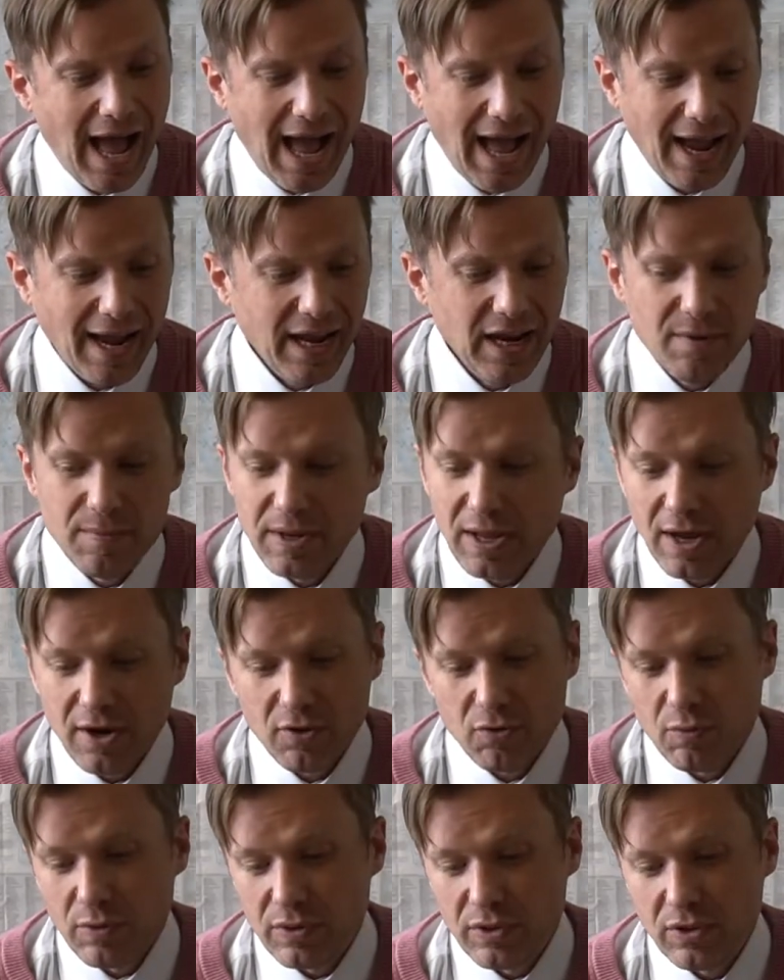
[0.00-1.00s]
I'm going to be
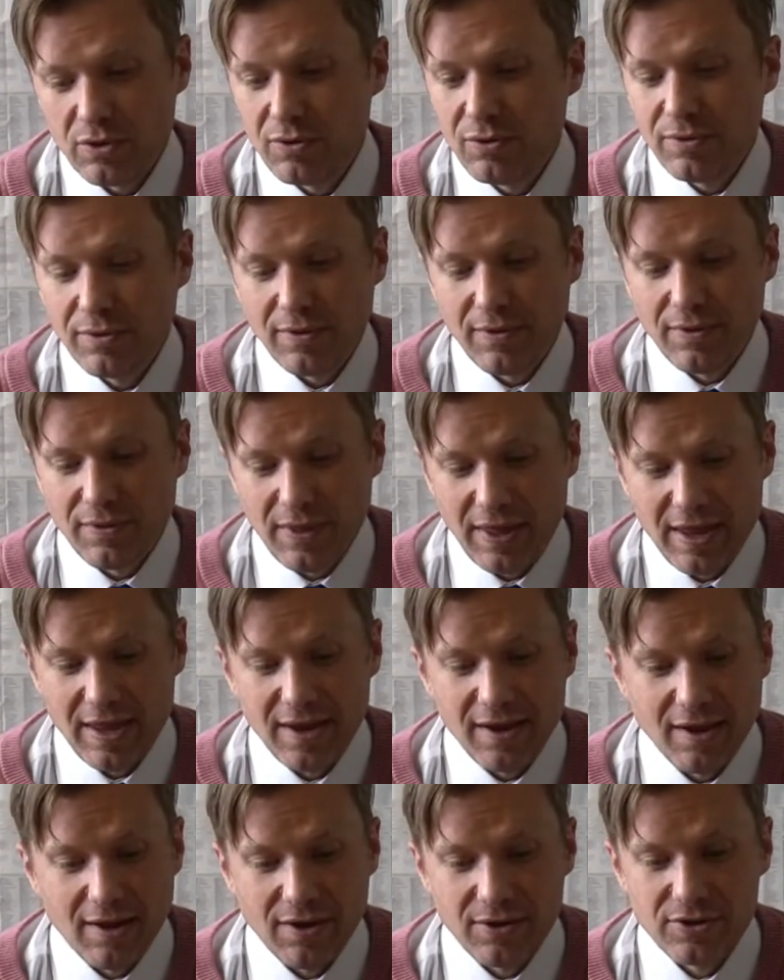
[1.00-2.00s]
honest with you.
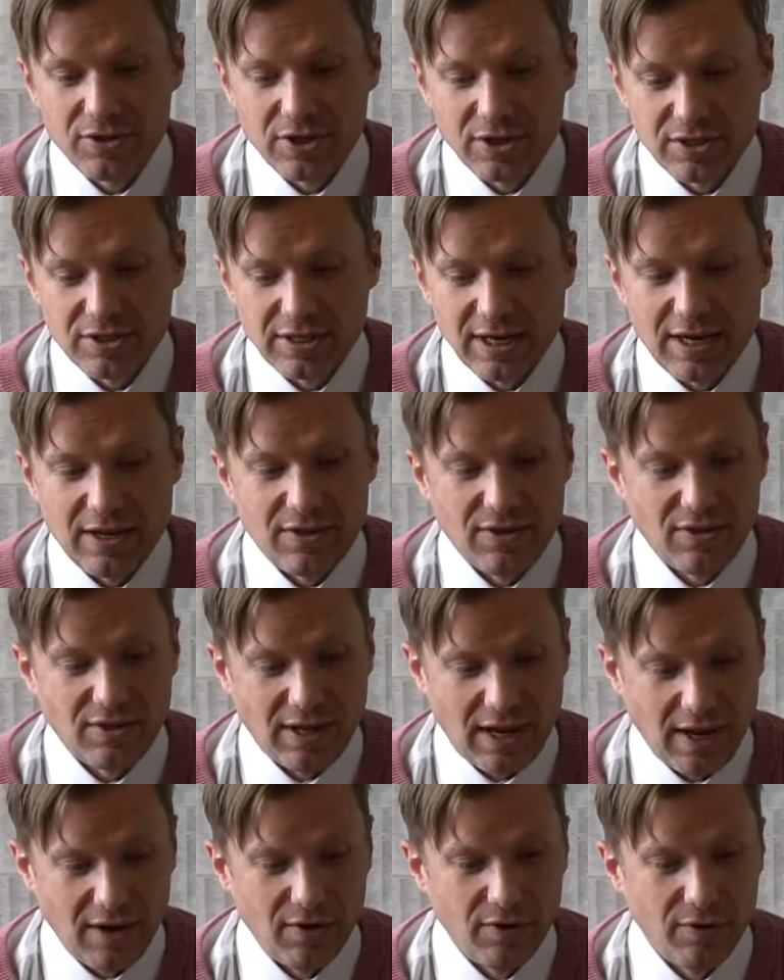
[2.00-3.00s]
They are just a
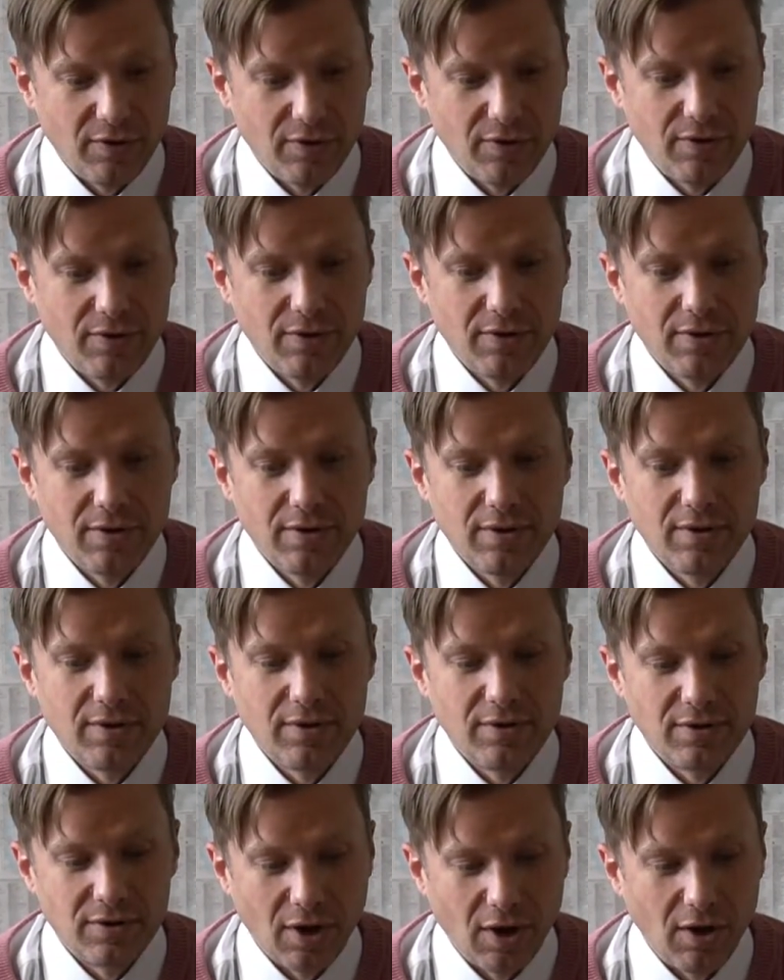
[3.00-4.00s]
standard
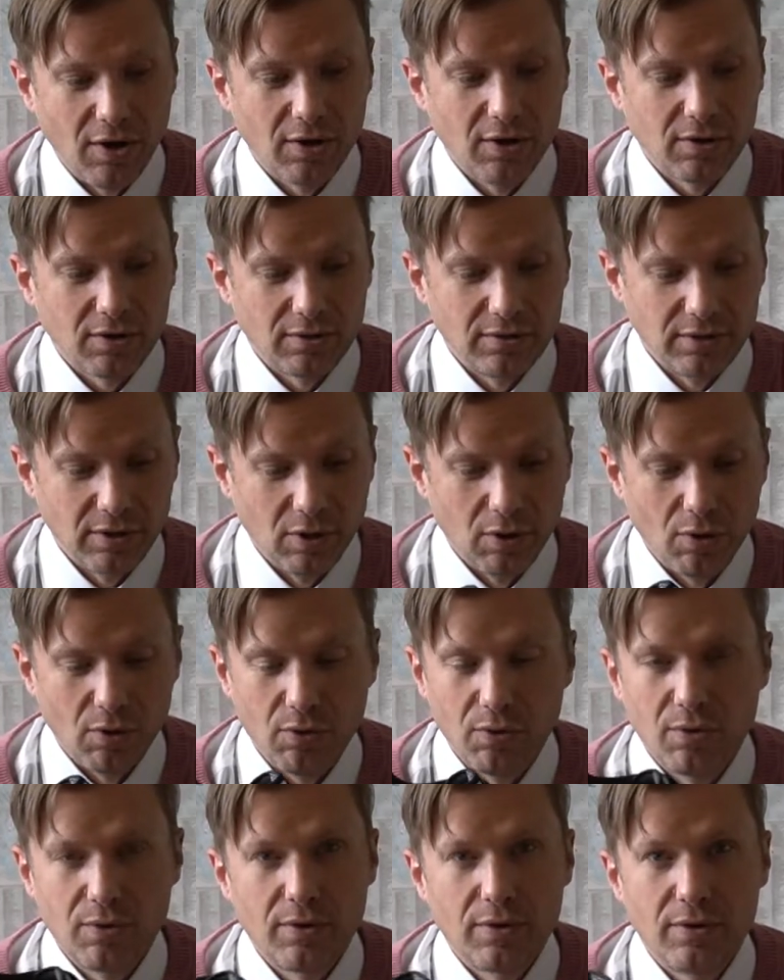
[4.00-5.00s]
Dunk
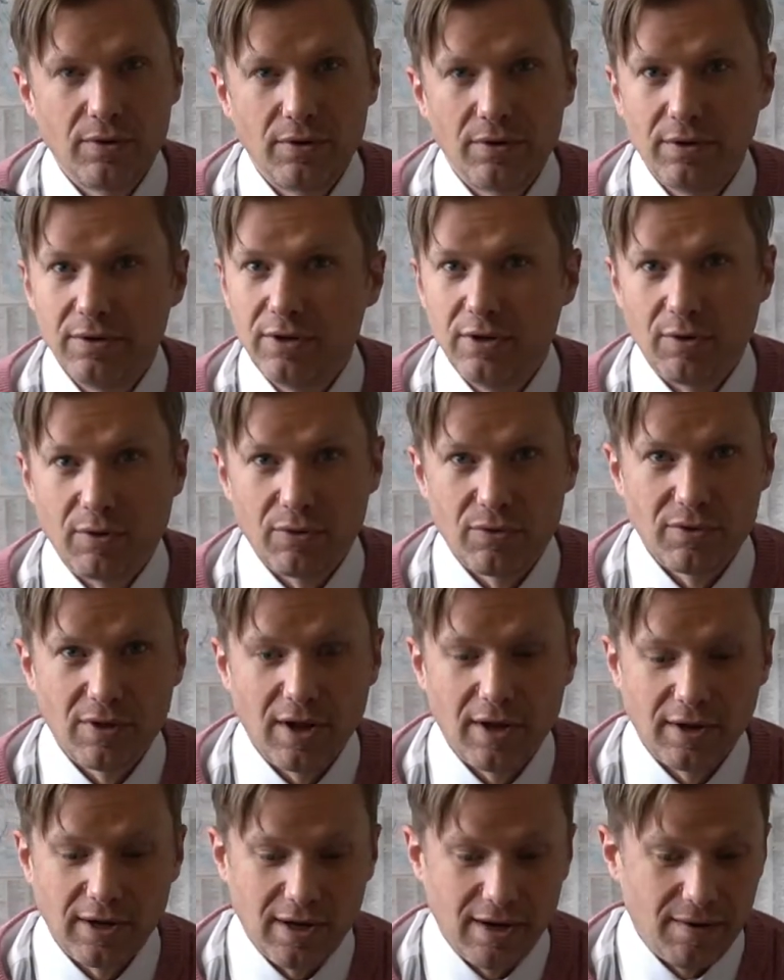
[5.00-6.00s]
Low. You know, it's
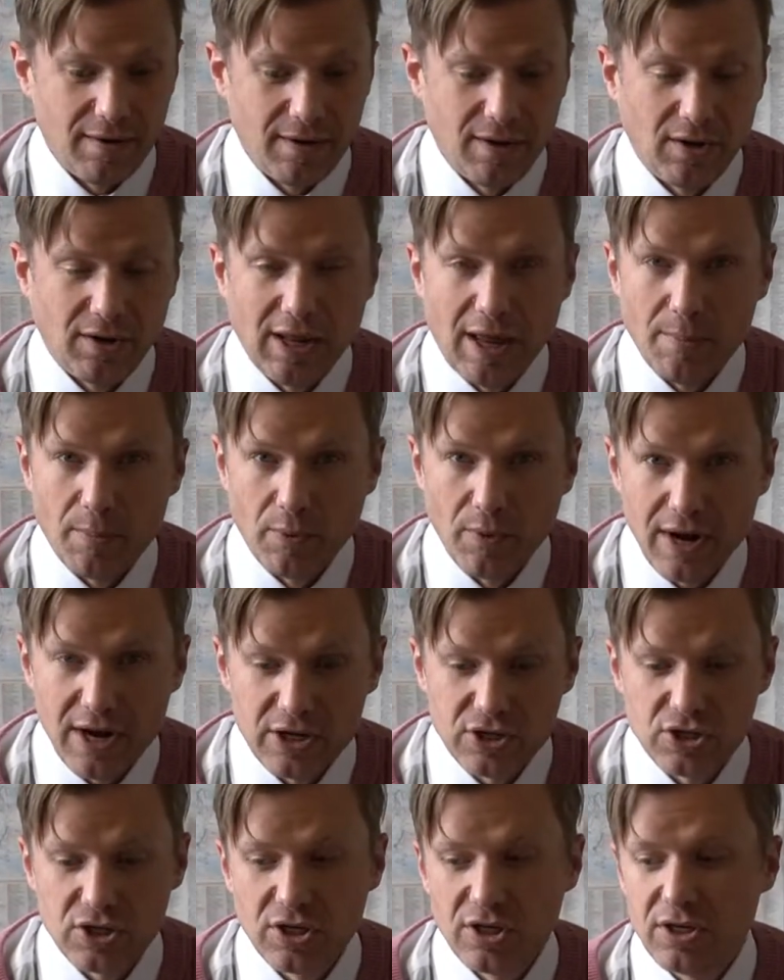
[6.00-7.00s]
not a
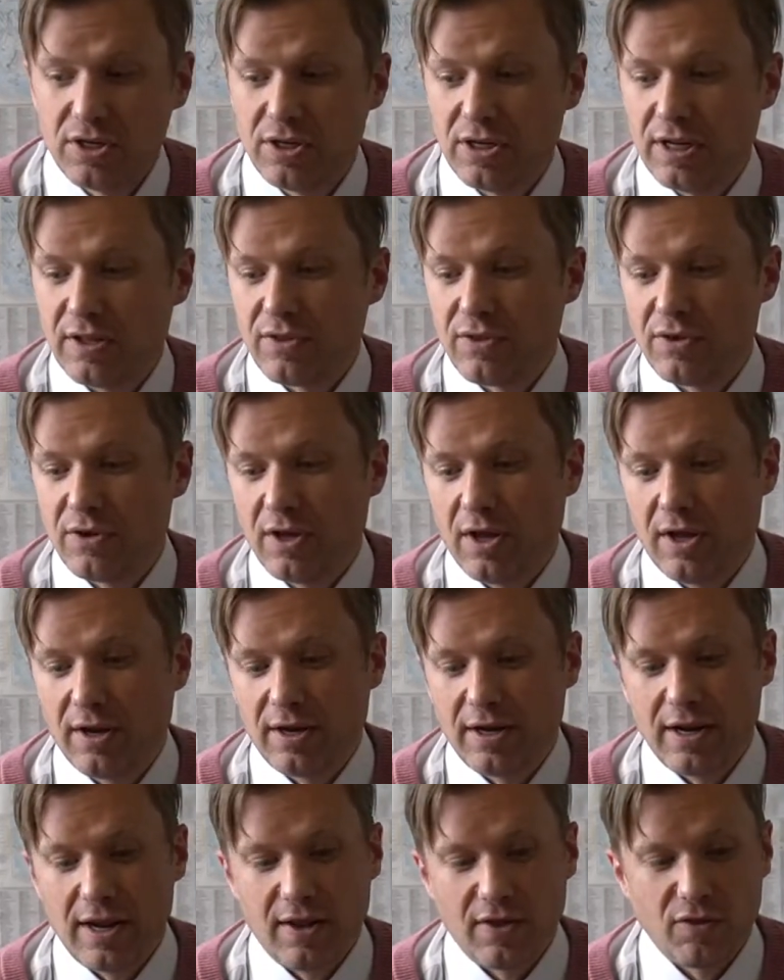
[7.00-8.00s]
collaboration. It's not
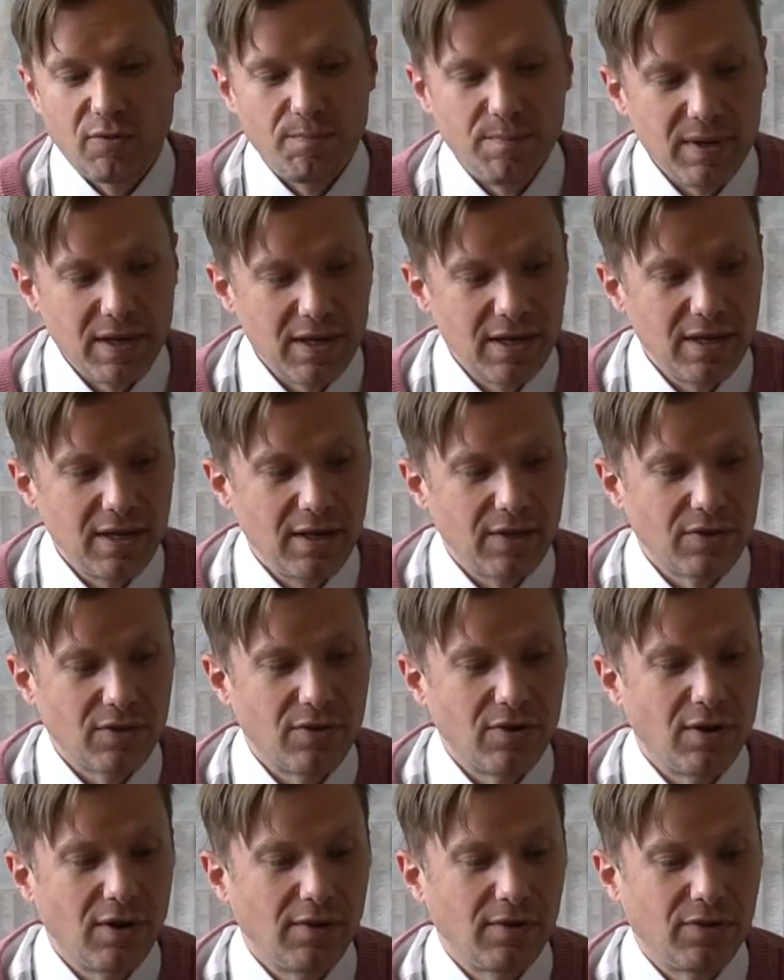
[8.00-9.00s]
an SB. It's
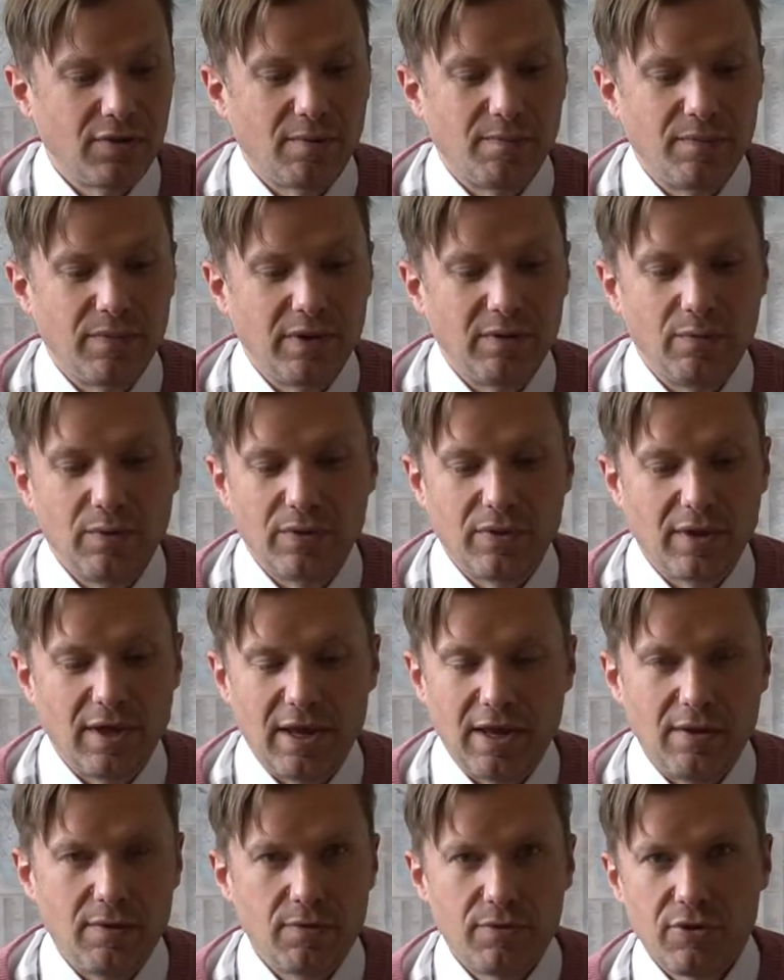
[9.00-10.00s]
not something with
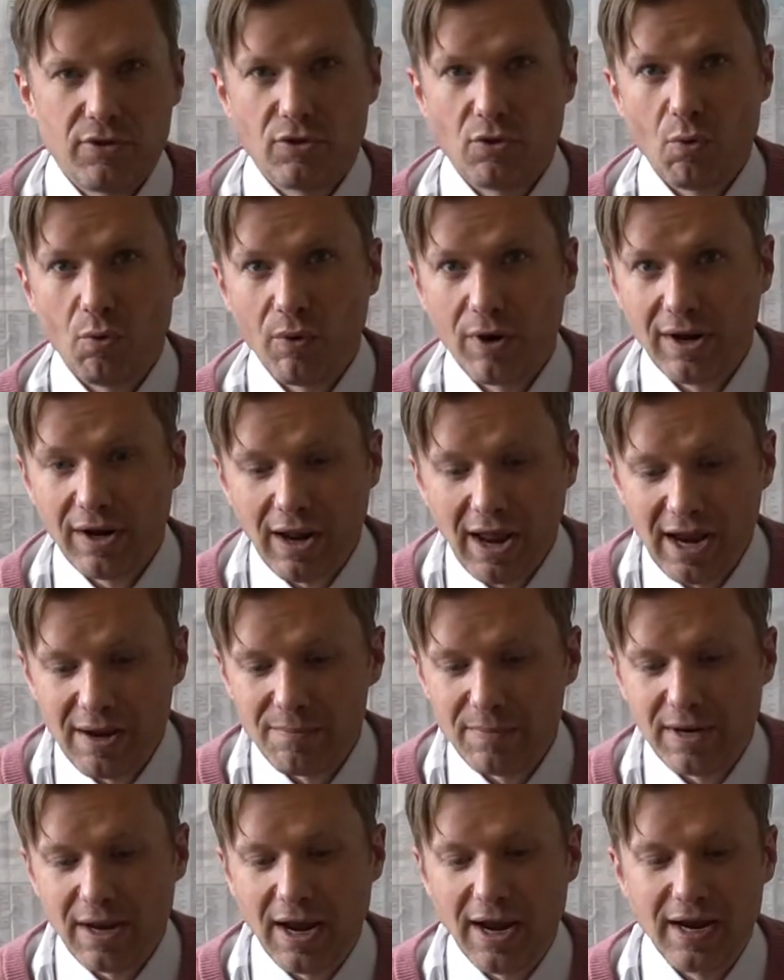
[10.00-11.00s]
a storyline
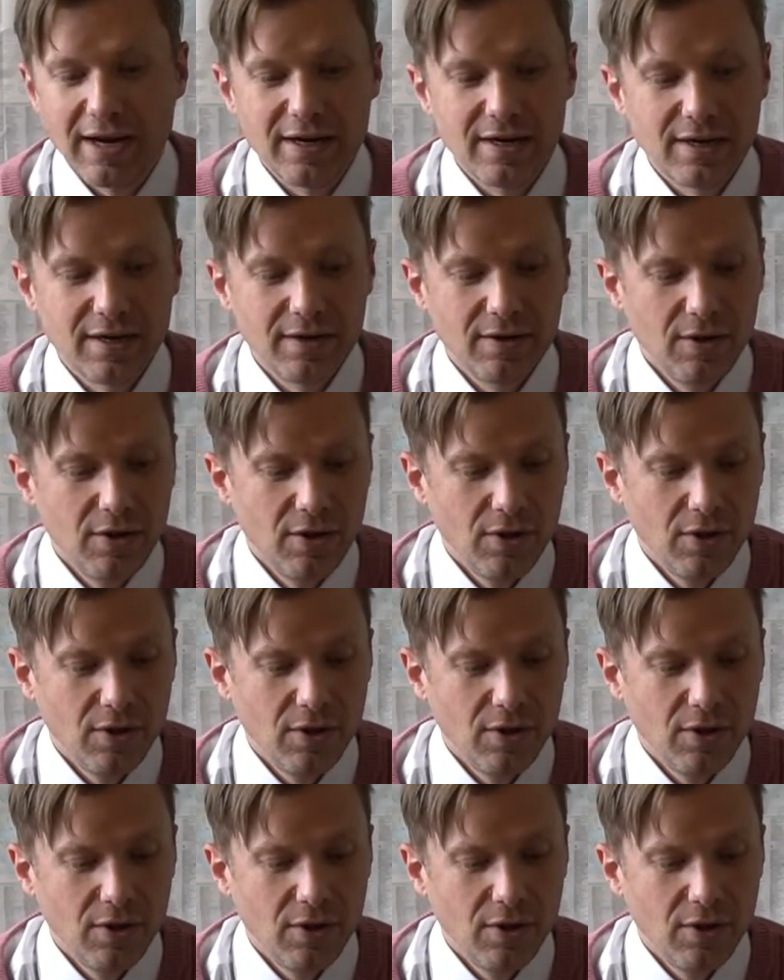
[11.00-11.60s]
behind it.